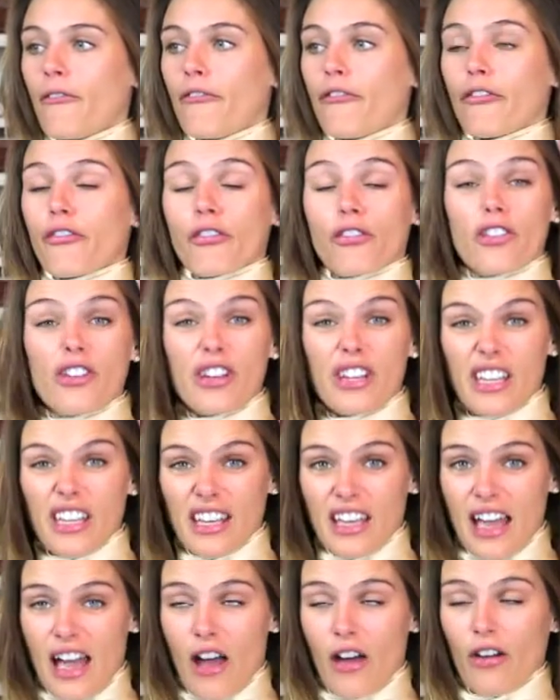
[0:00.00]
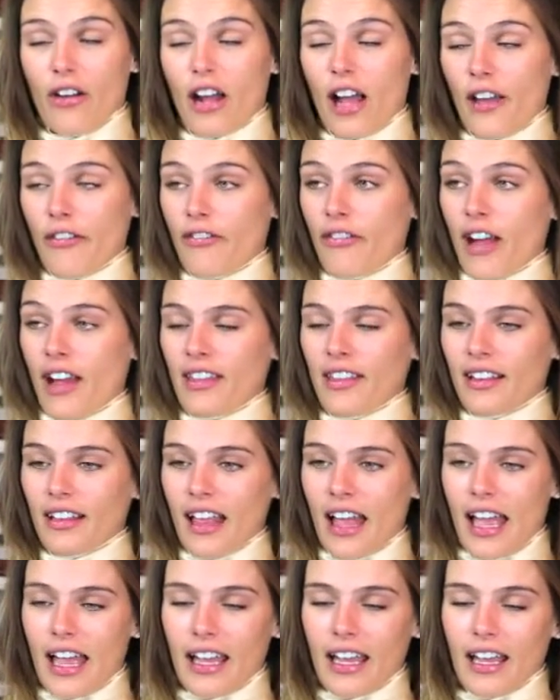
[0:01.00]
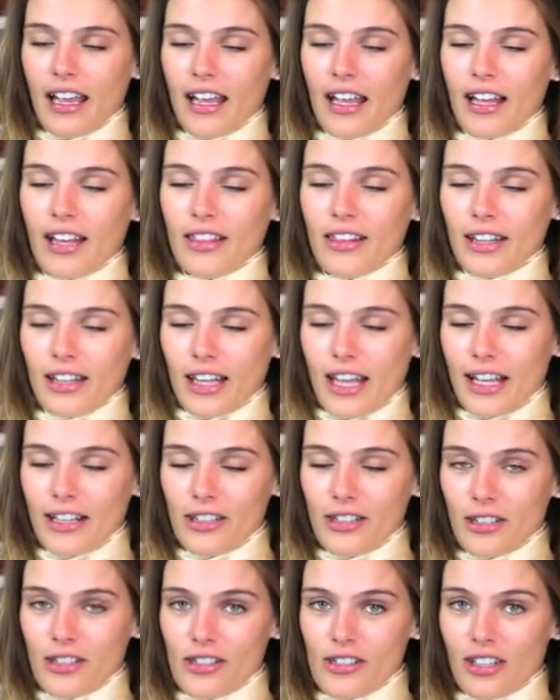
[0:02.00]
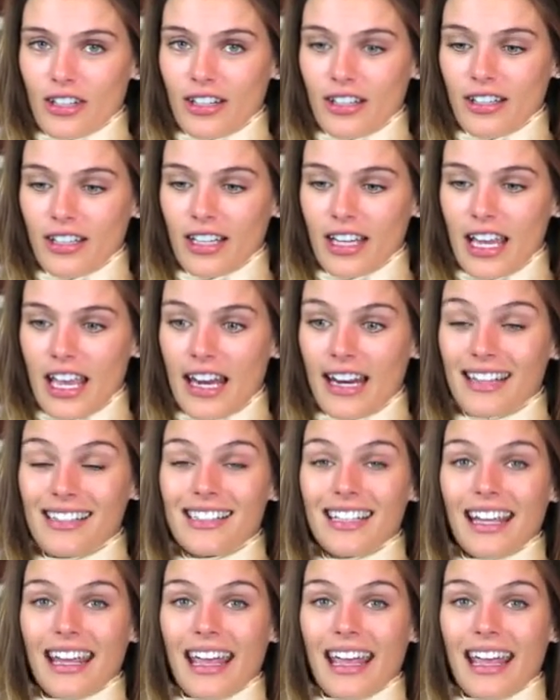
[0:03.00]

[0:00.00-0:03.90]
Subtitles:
Freaking out. I find the light turns on, and it's a